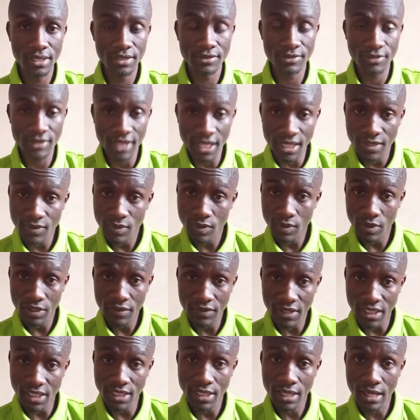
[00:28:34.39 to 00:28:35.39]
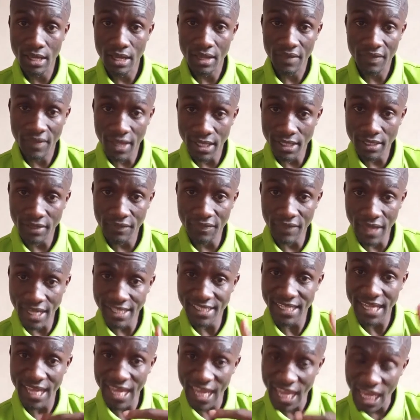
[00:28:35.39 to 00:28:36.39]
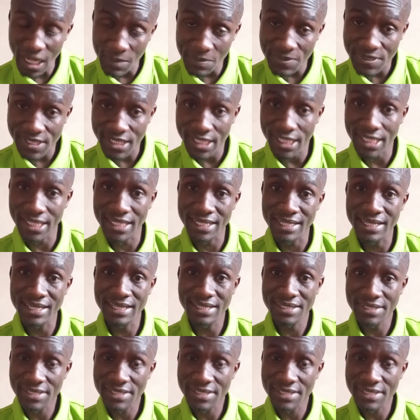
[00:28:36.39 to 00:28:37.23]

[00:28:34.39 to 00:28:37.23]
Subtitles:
So that helps in